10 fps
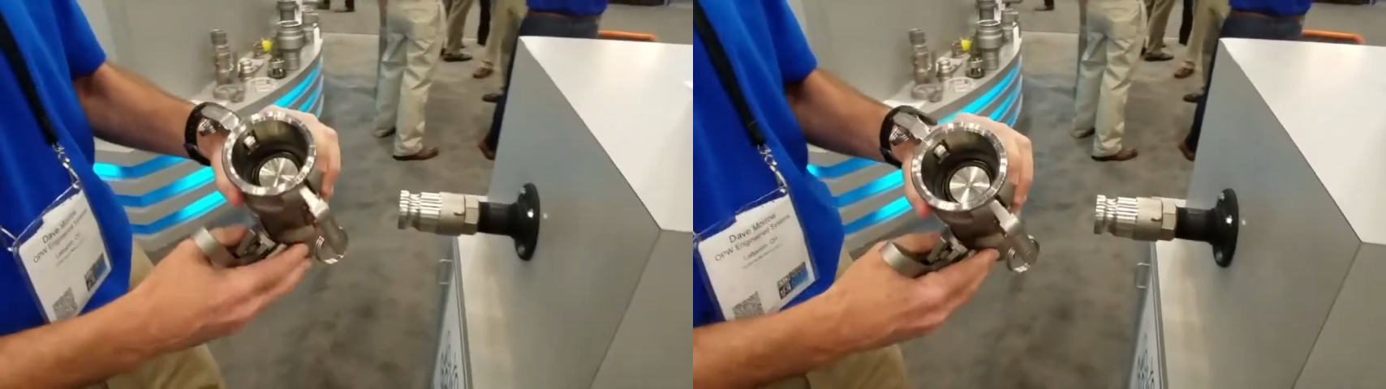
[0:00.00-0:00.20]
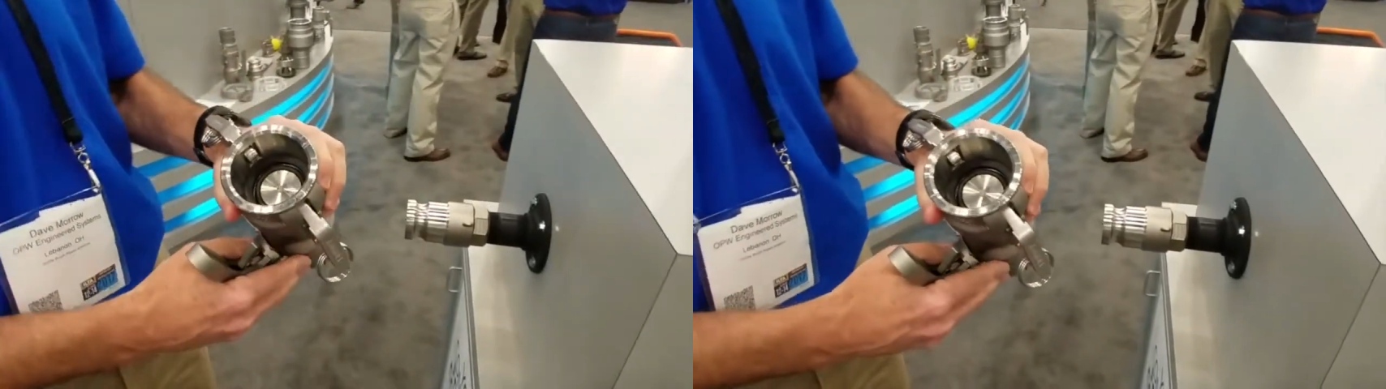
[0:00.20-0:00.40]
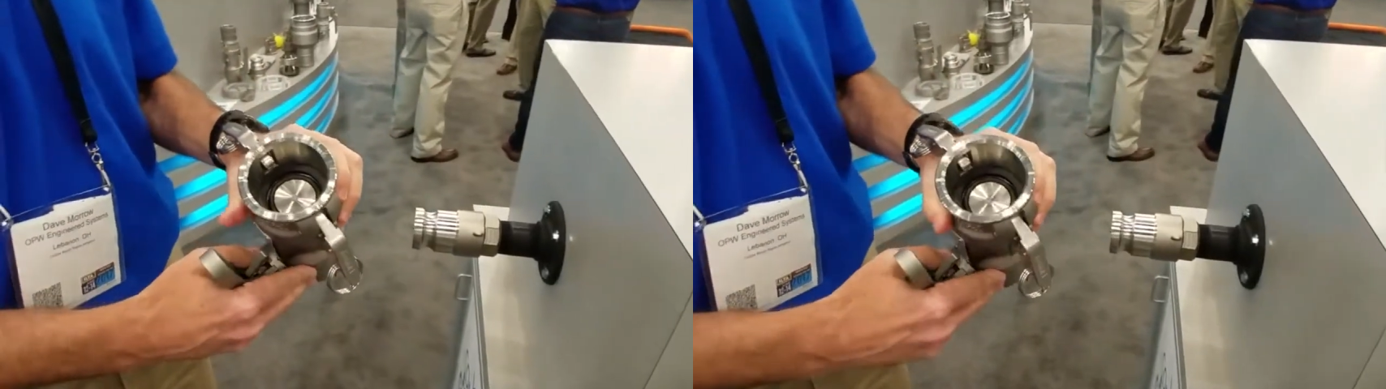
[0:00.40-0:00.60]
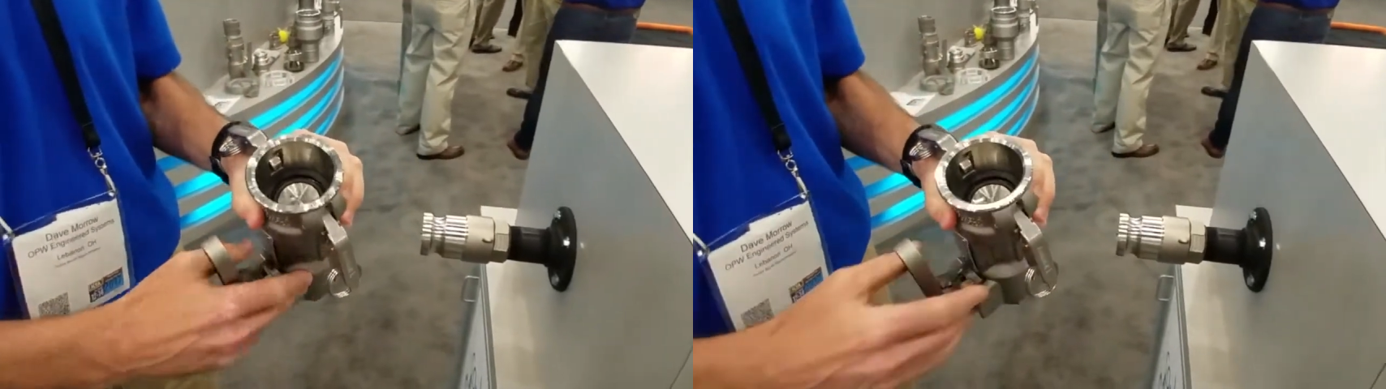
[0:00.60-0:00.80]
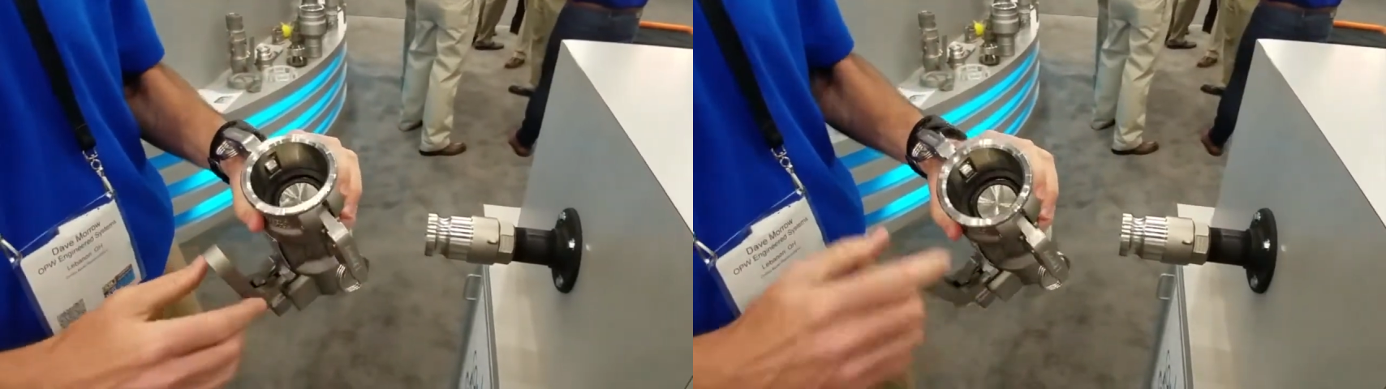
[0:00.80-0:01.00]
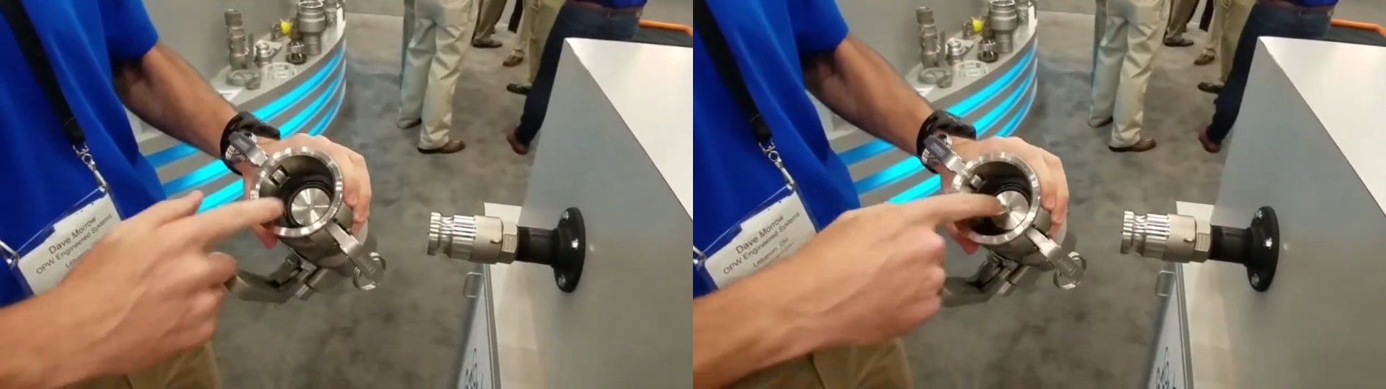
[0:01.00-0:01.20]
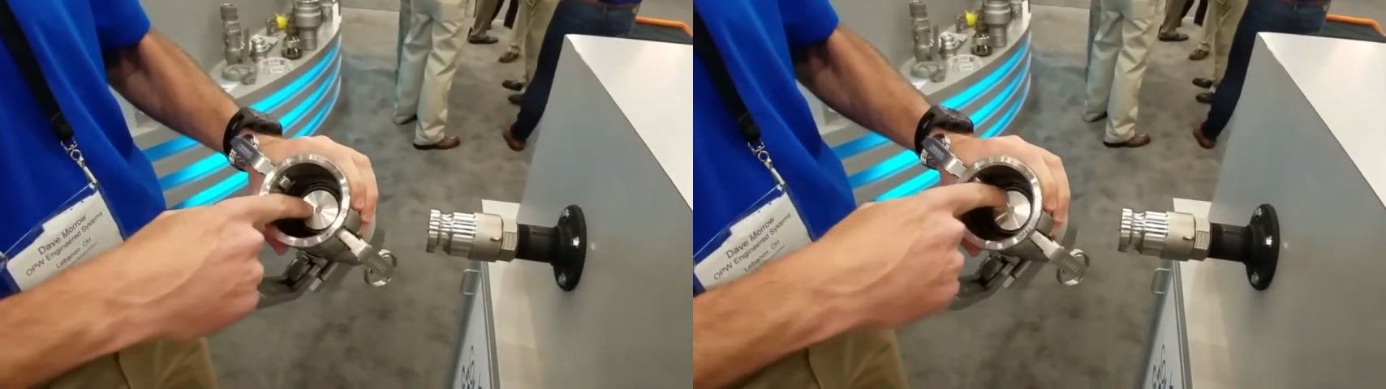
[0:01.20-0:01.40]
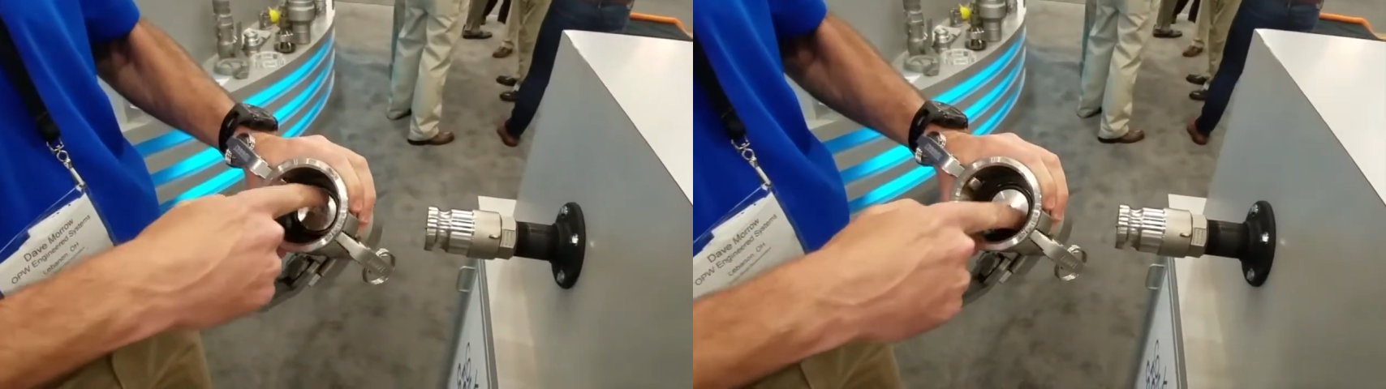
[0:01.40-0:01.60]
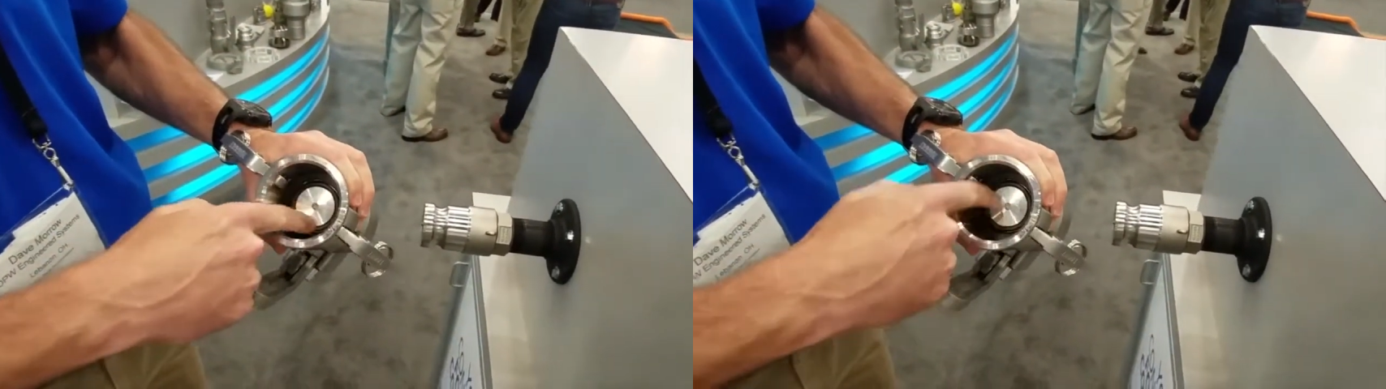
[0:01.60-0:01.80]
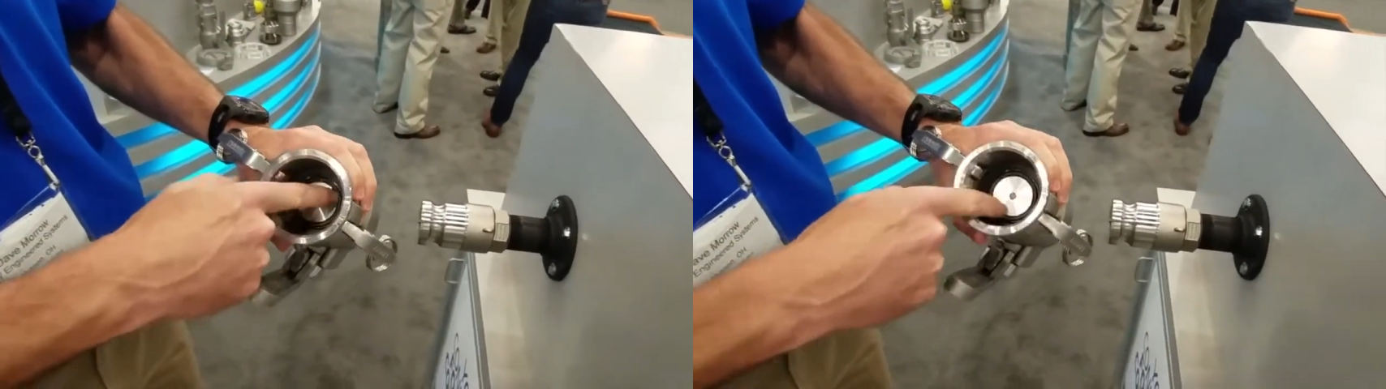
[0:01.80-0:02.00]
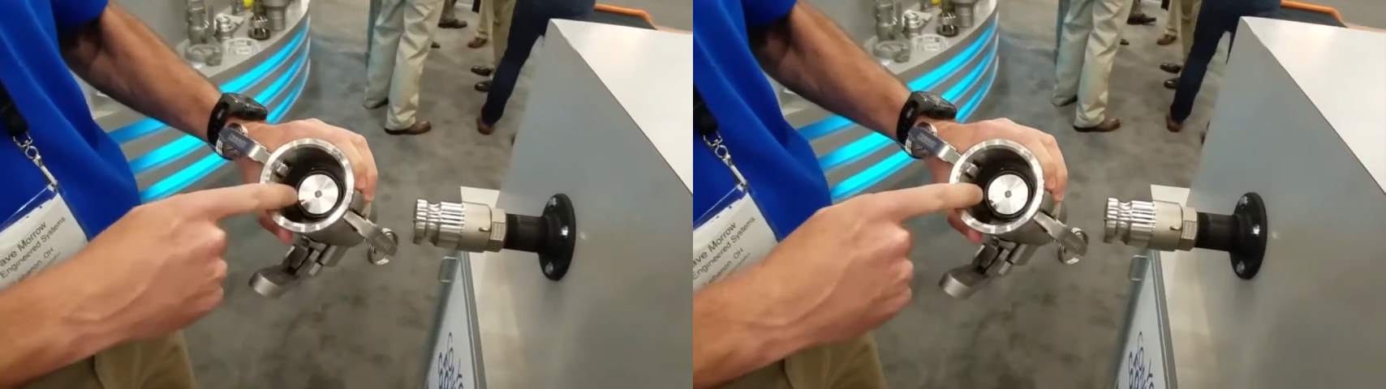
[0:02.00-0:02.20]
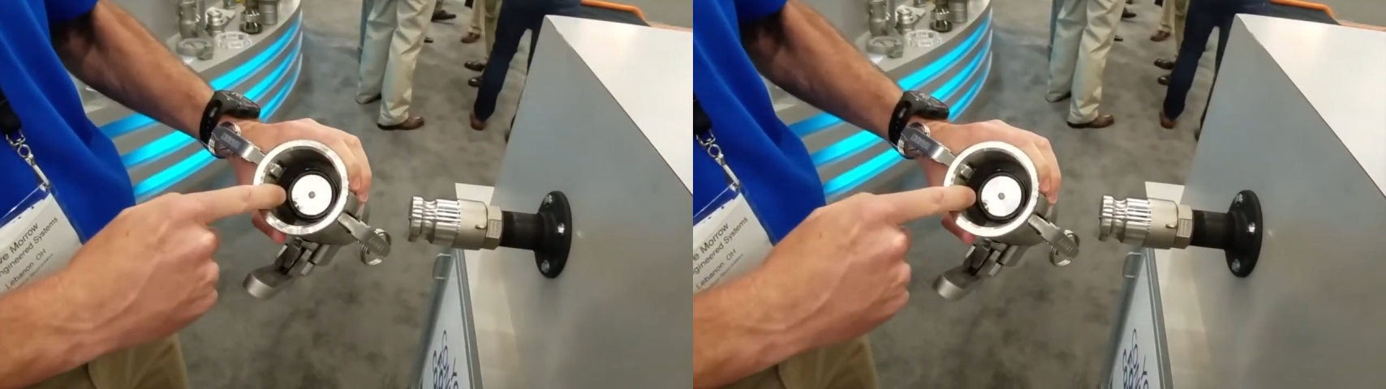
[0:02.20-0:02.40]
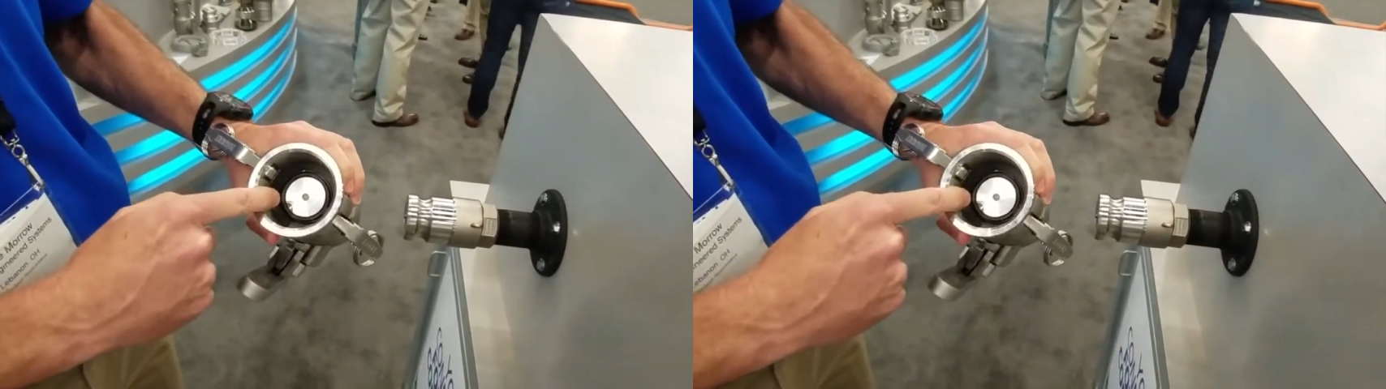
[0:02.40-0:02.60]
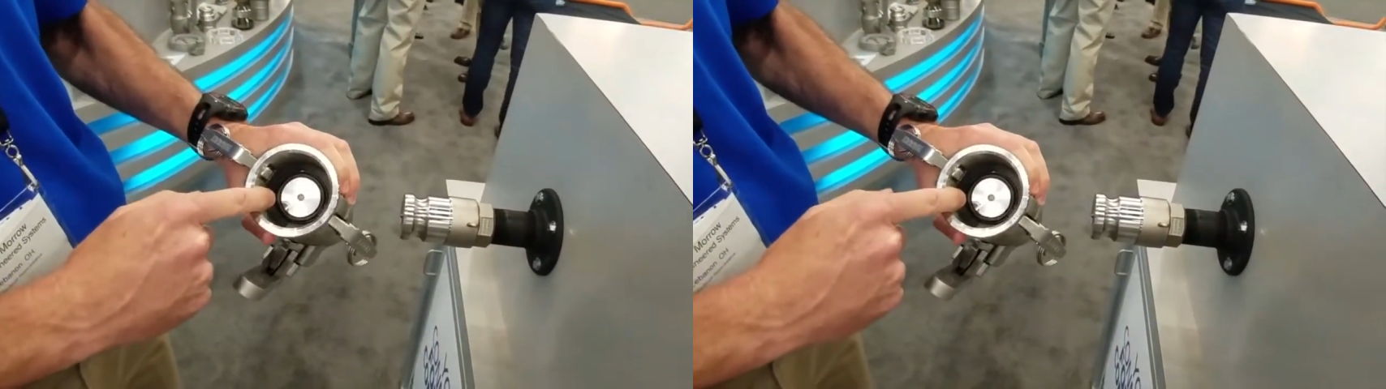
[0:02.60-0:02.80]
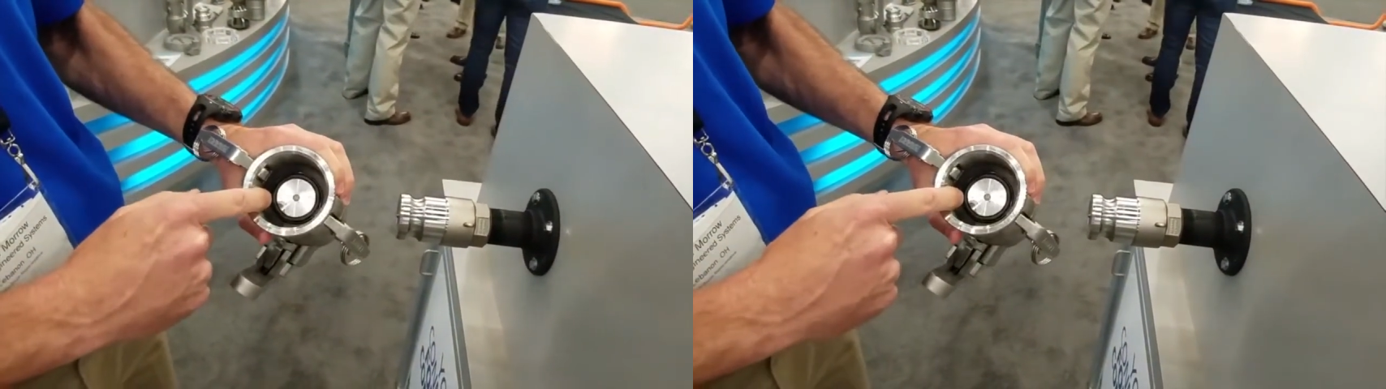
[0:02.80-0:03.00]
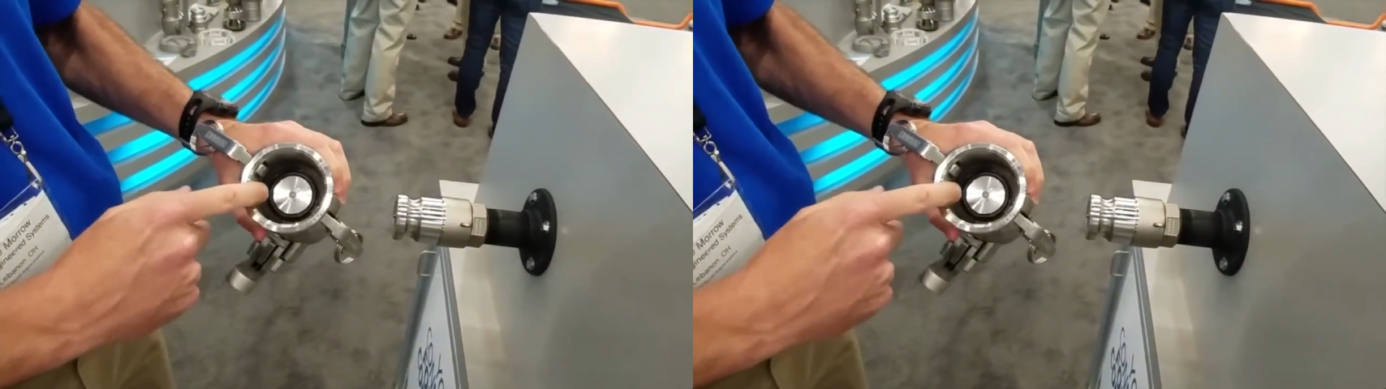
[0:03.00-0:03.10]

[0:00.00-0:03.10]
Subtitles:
(no speaker visible)